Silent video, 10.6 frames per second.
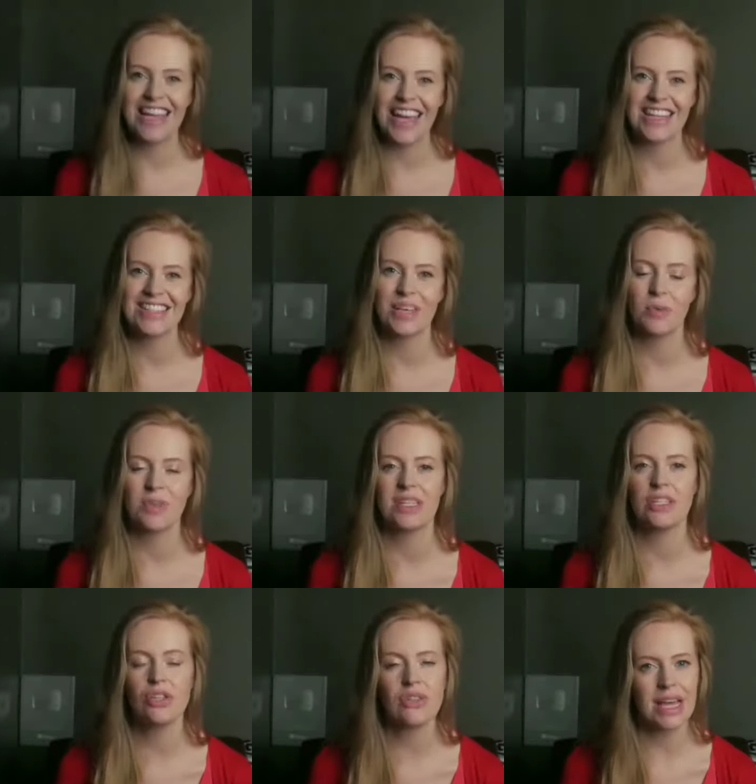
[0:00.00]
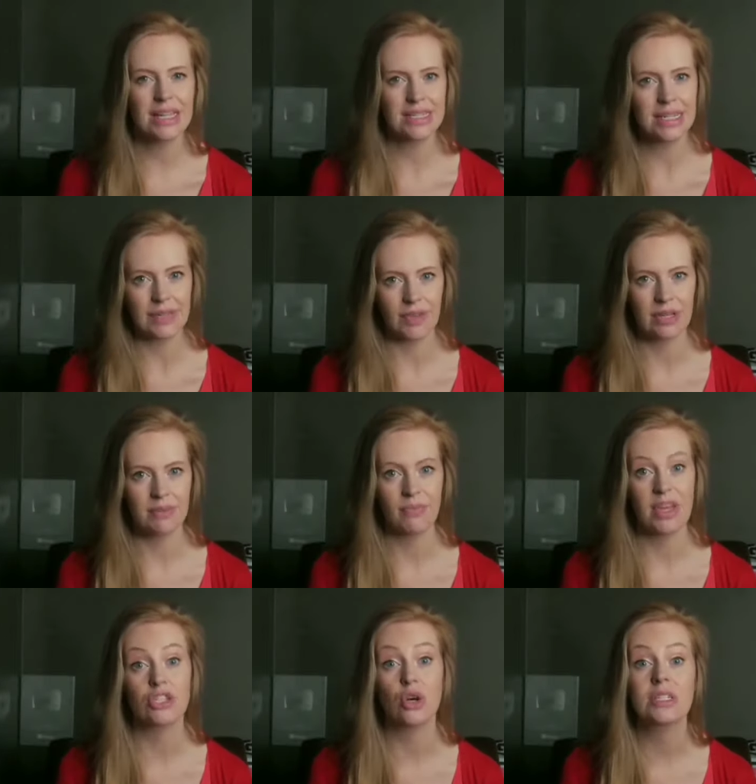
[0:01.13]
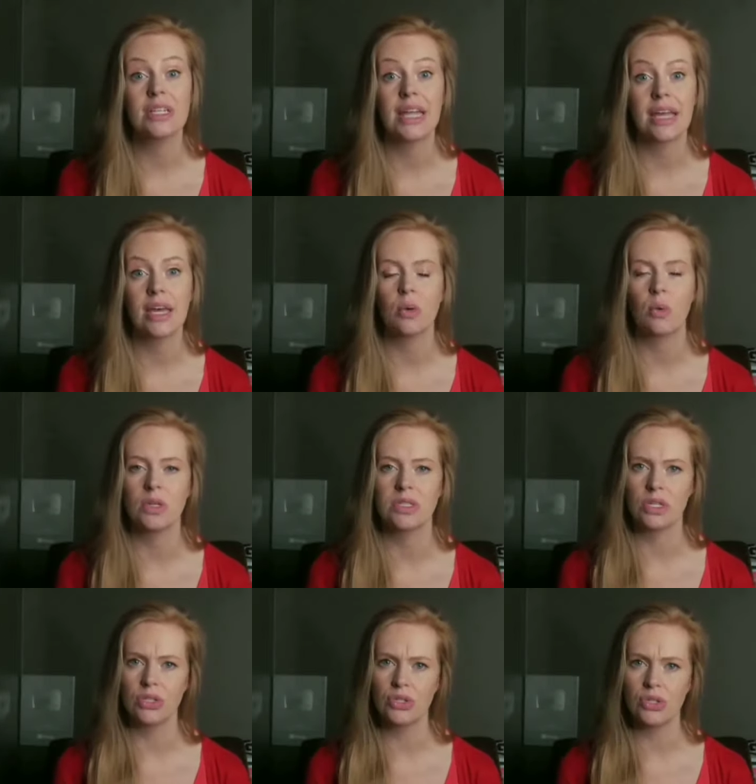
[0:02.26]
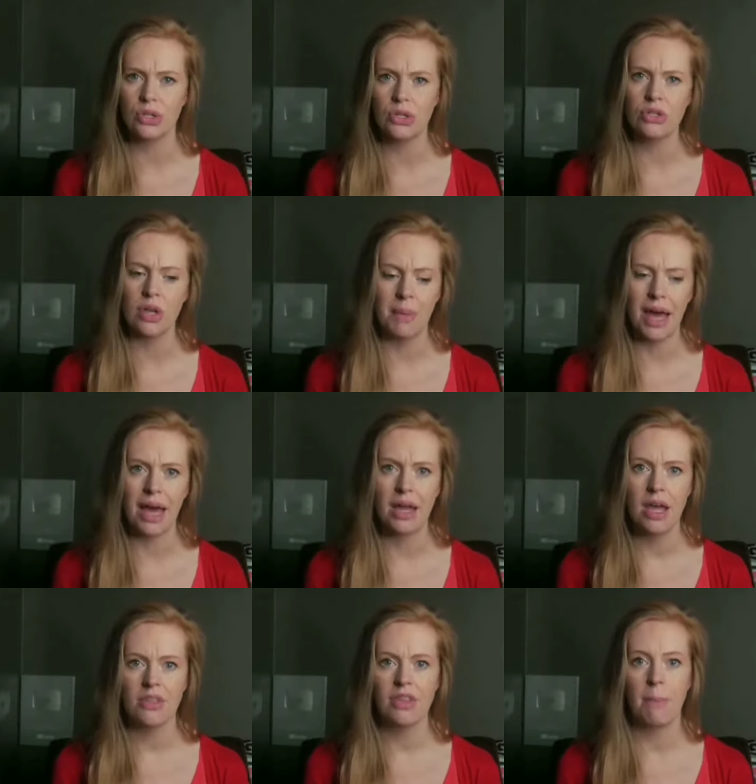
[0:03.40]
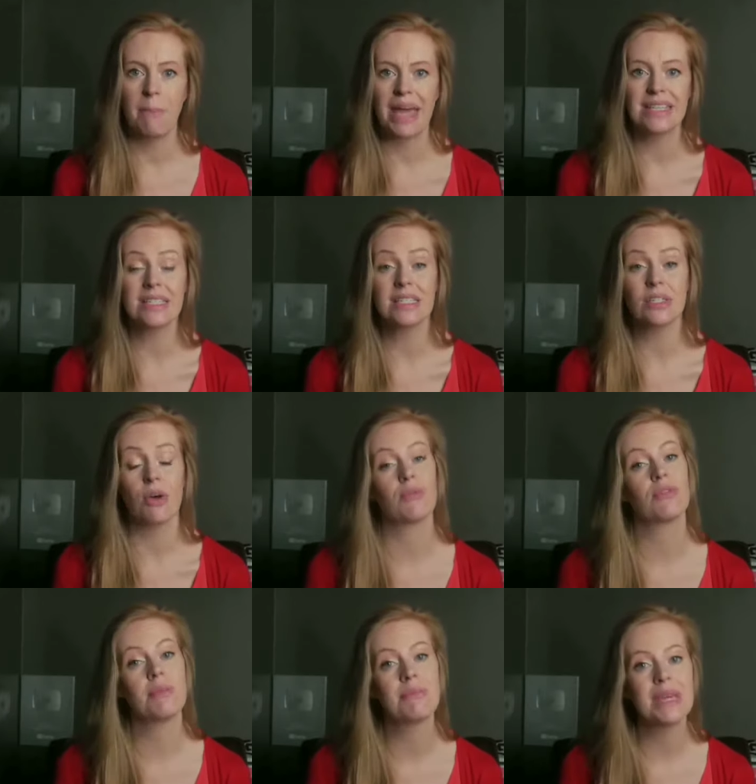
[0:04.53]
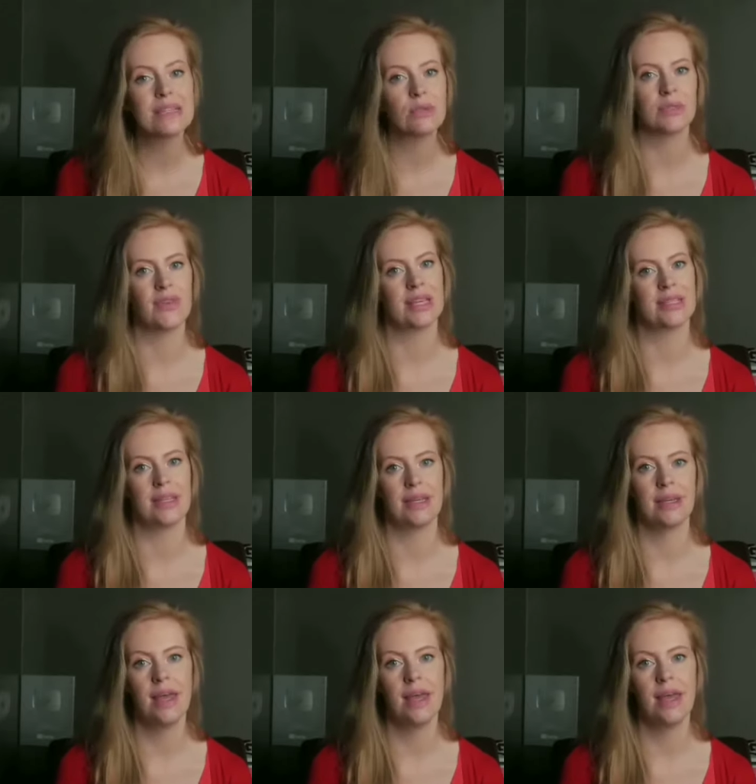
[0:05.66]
case, it was in two thousand eleven that Doctor Lanka was concerned about the basis of the measles vaccine